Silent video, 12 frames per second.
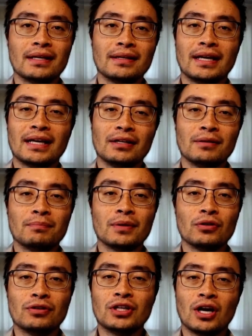that either
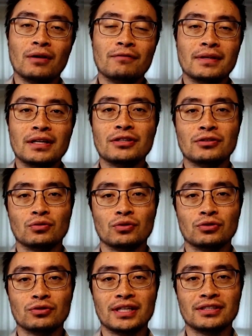builds confidence or
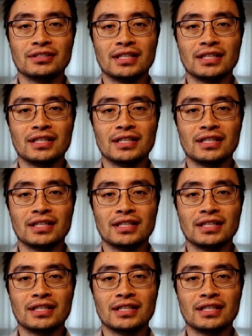creates